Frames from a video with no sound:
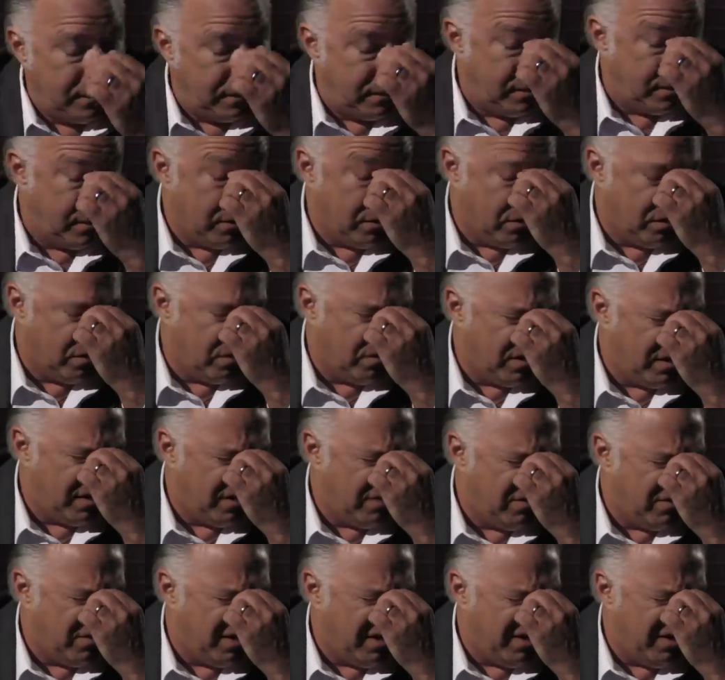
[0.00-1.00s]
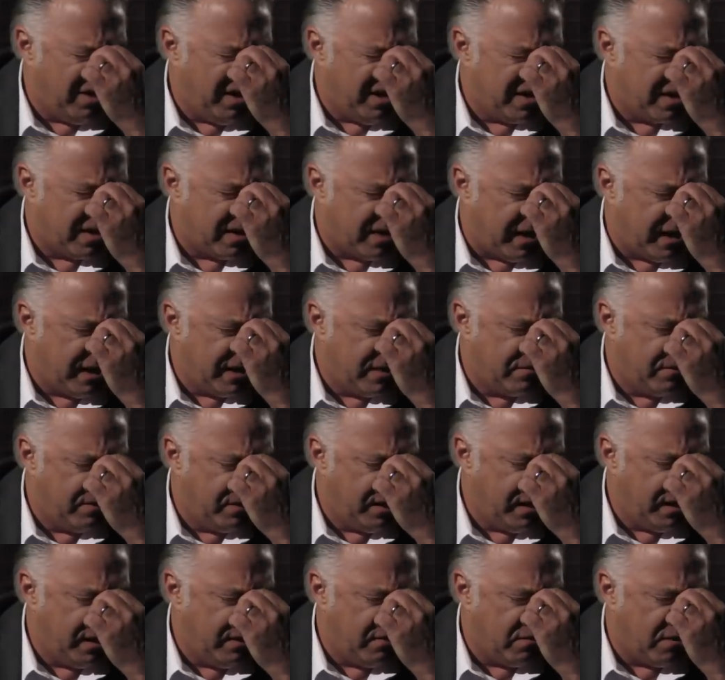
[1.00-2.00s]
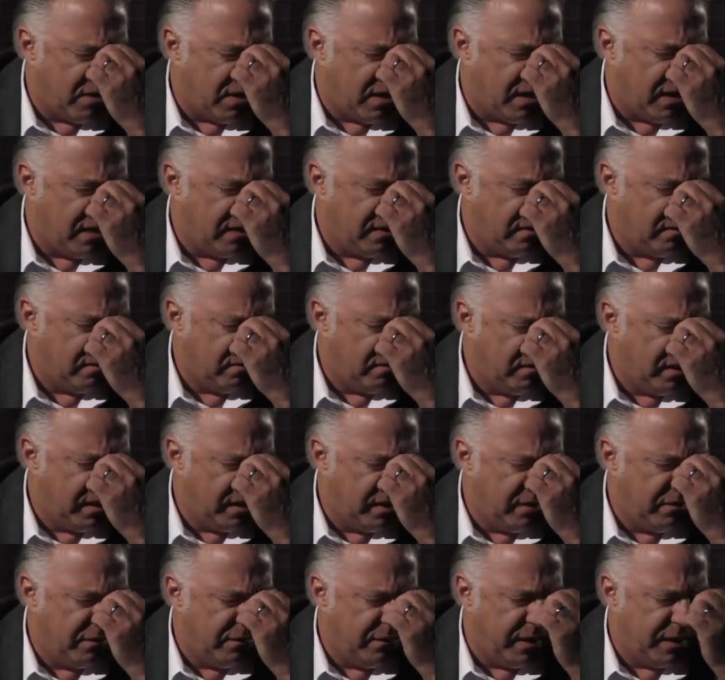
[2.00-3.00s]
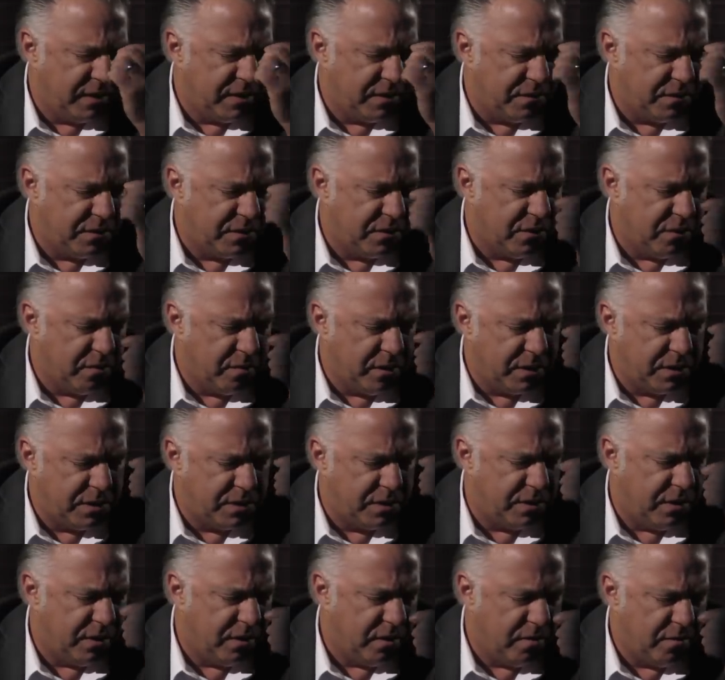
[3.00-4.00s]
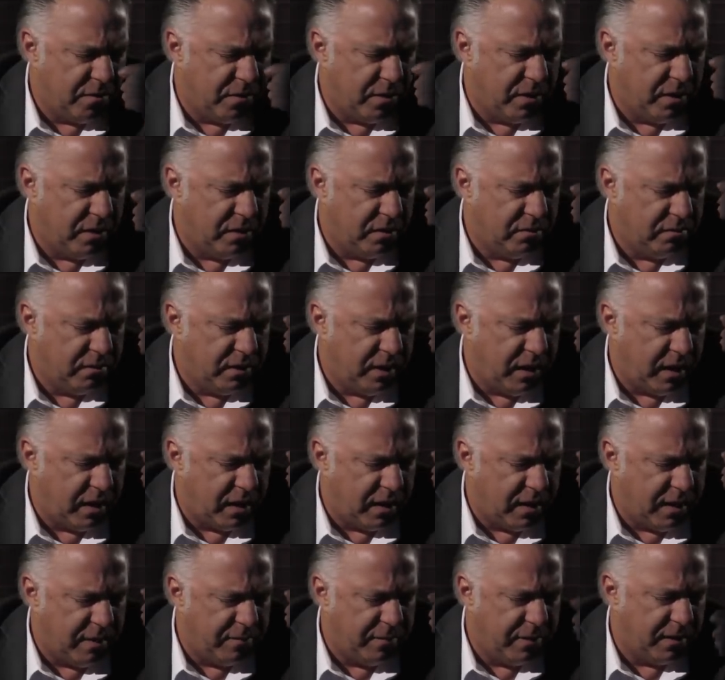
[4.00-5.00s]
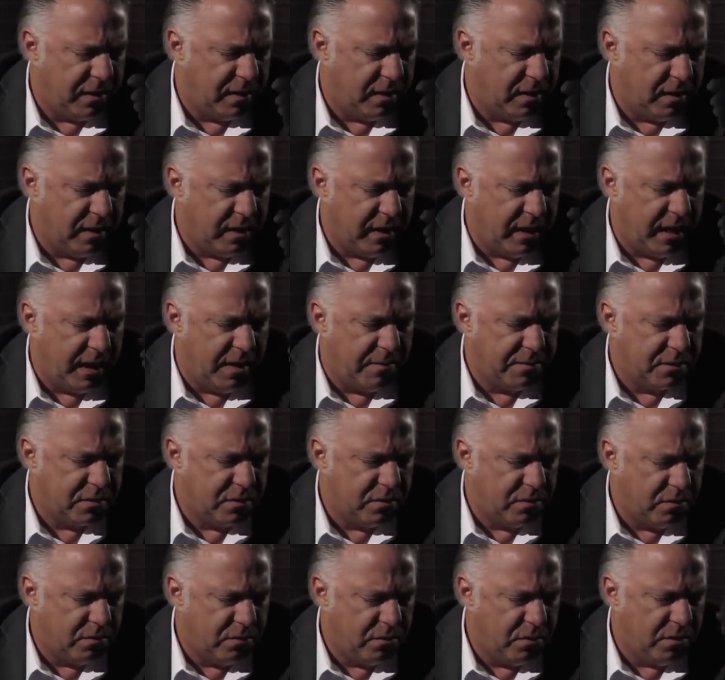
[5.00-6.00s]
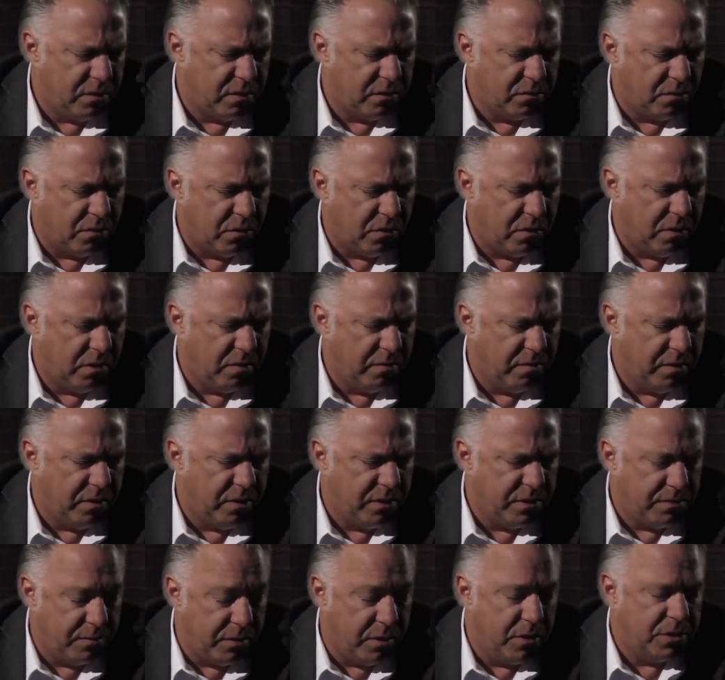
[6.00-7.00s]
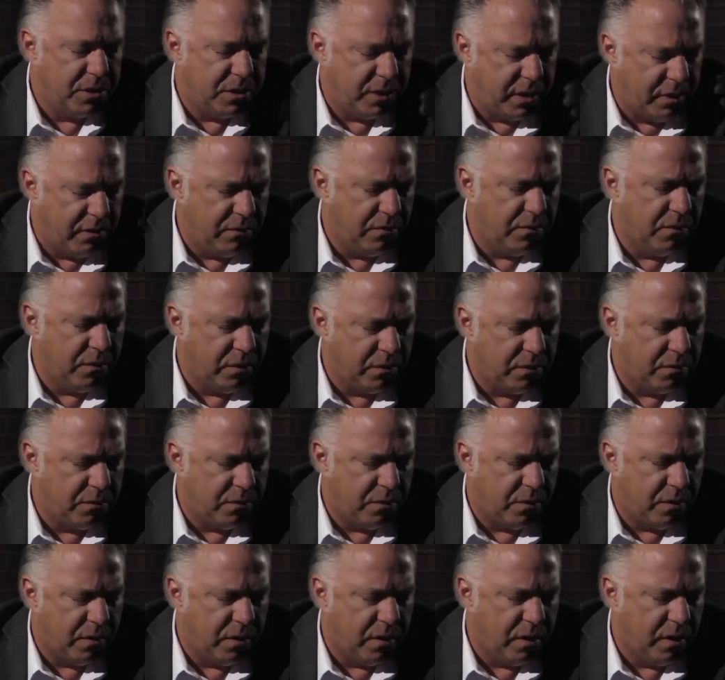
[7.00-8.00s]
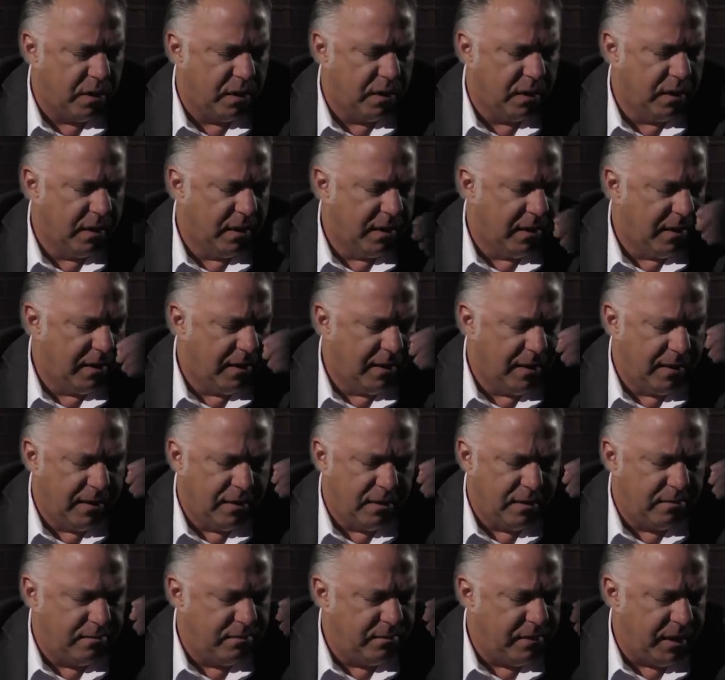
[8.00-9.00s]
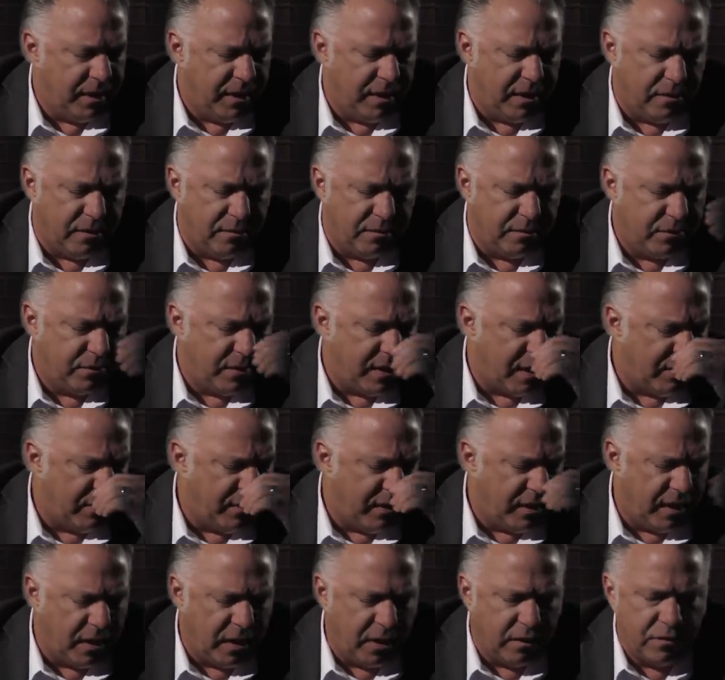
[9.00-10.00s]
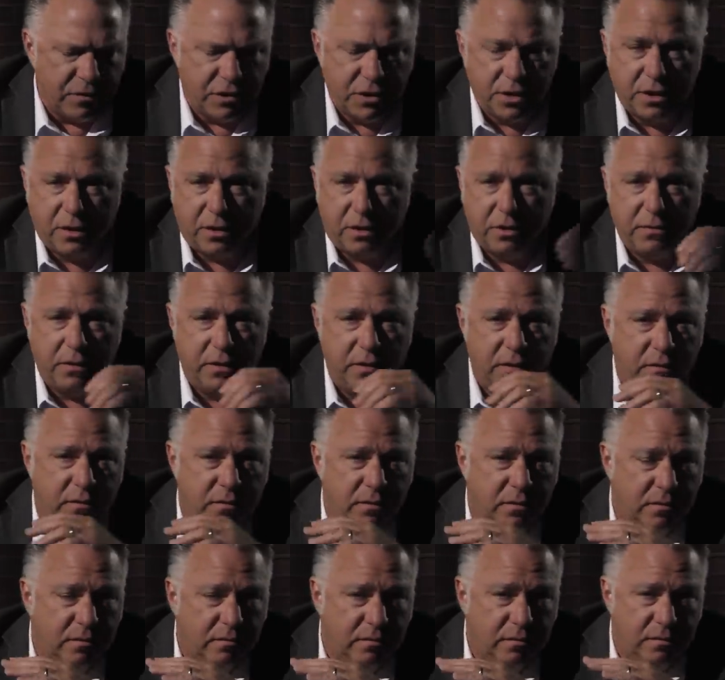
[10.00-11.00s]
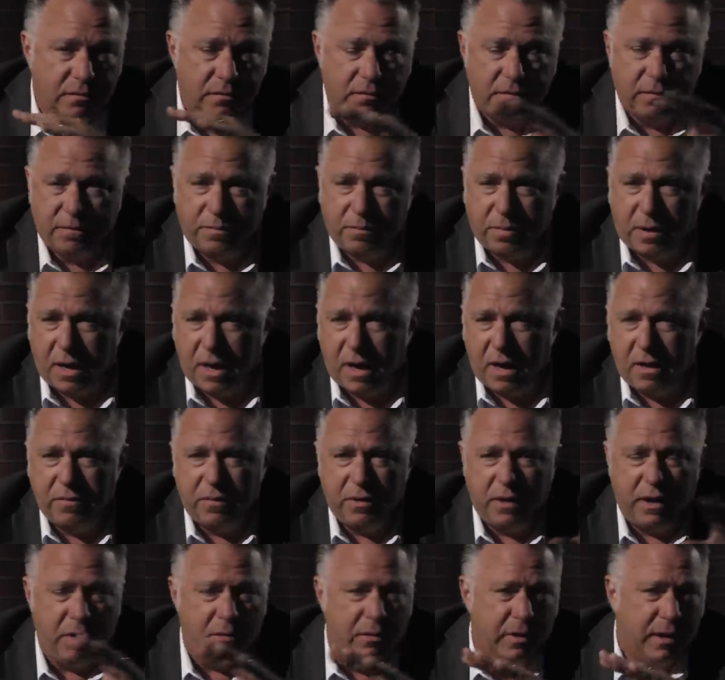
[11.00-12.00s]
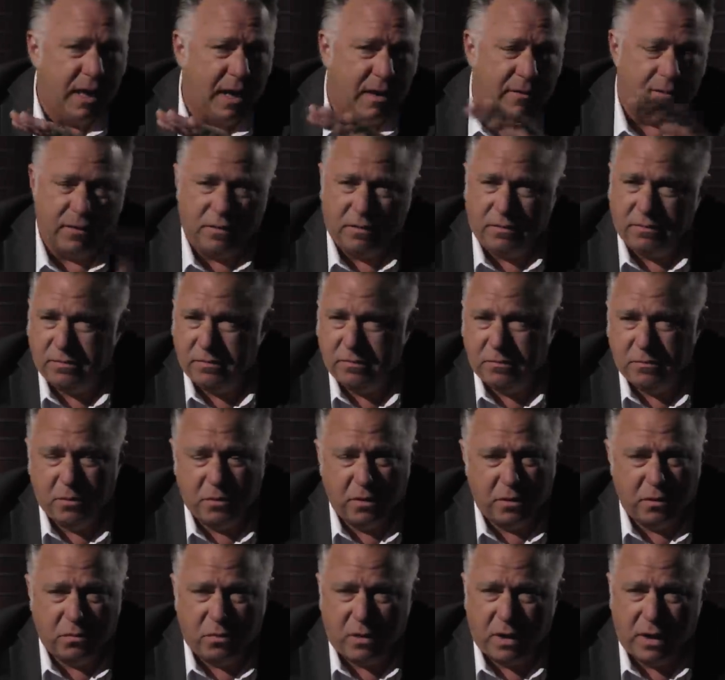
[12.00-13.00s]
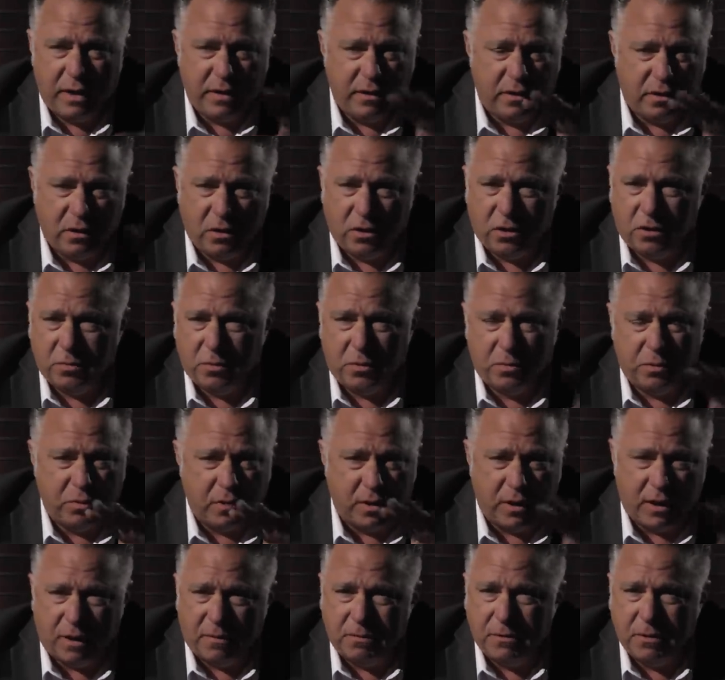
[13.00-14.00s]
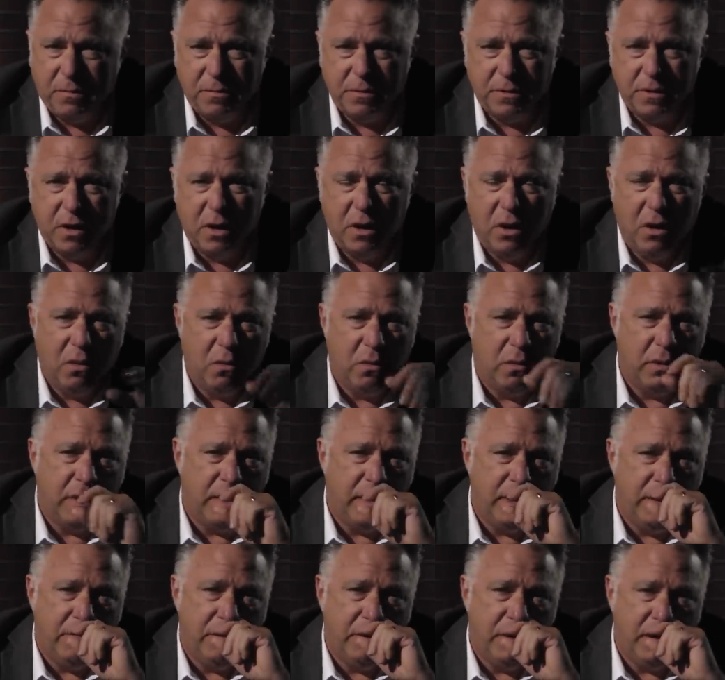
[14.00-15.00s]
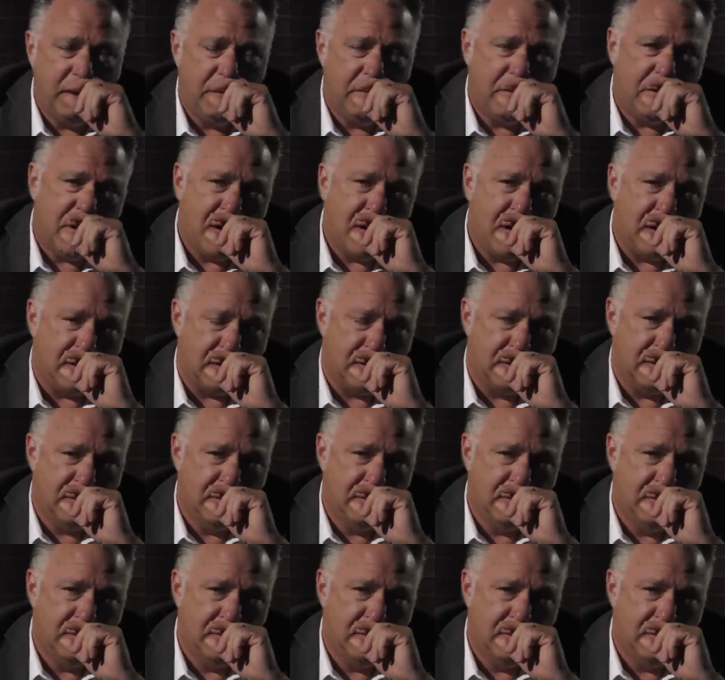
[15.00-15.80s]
So what do these guys really want? That in the face of so much turmoil, economic collapse, world war, burgeoning world war, trafficking of children, poverty, whatever, worldwide global problems, what do they really want?